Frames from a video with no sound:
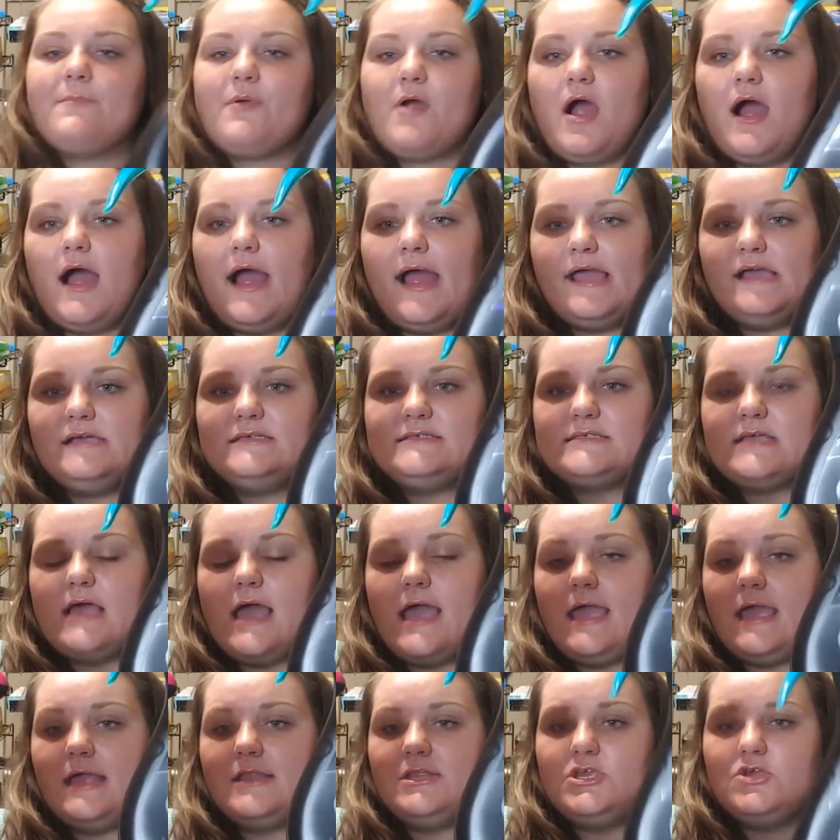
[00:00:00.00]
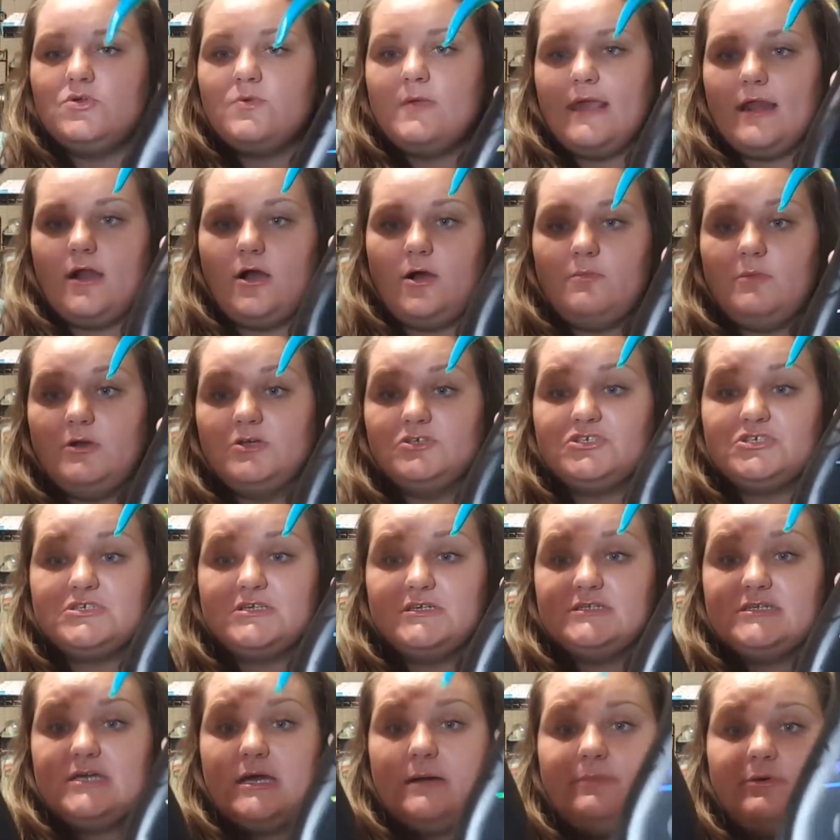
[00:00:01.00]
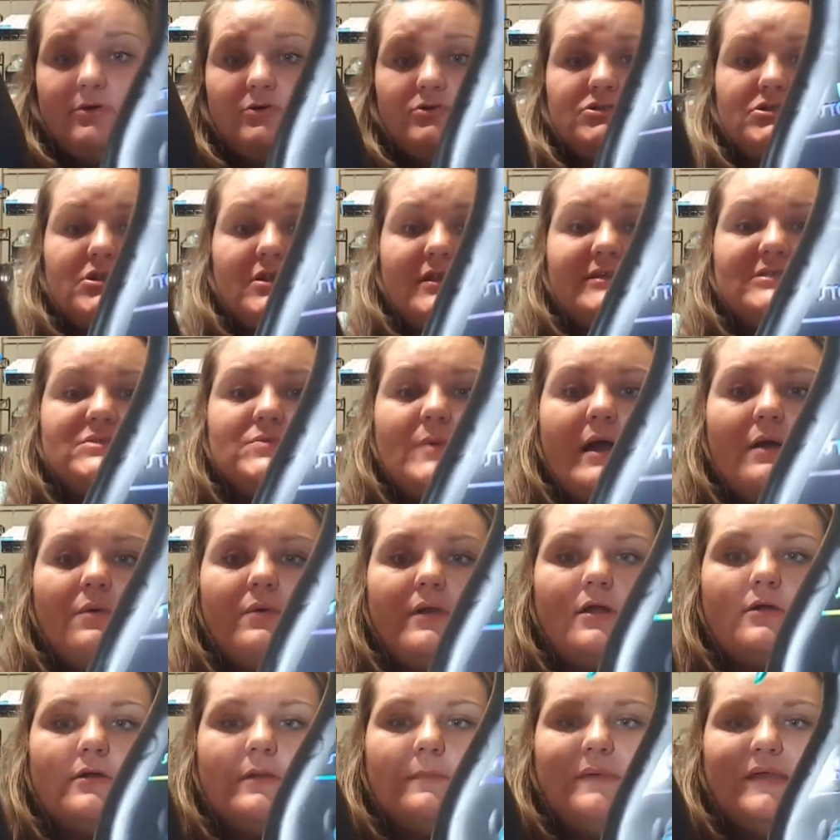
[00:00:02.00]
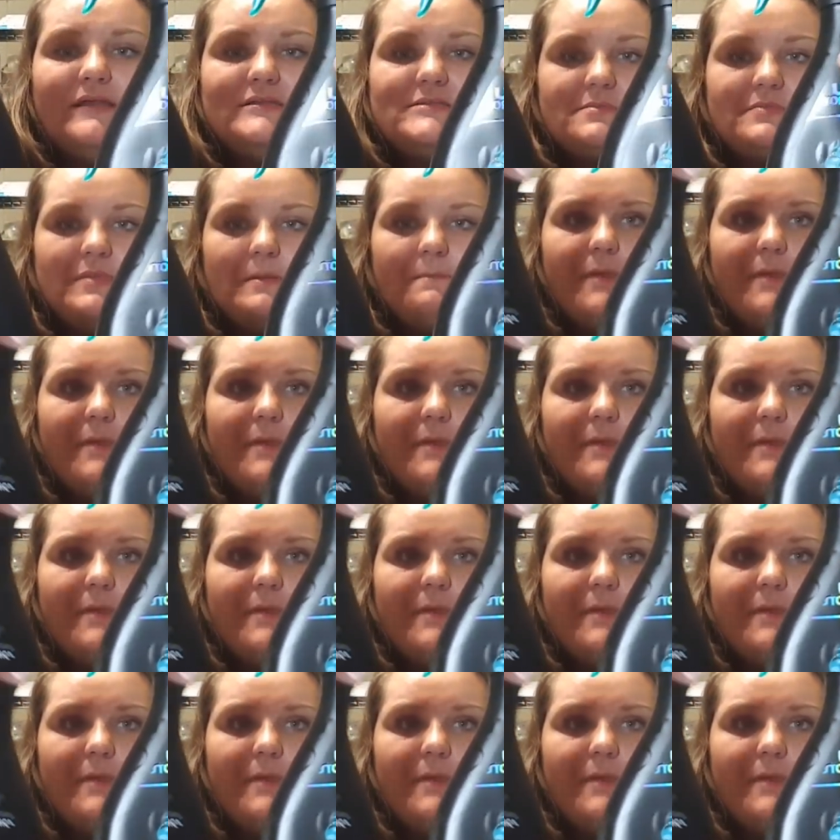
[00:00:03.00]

price and you get almost double. So that's why I went on and picked up the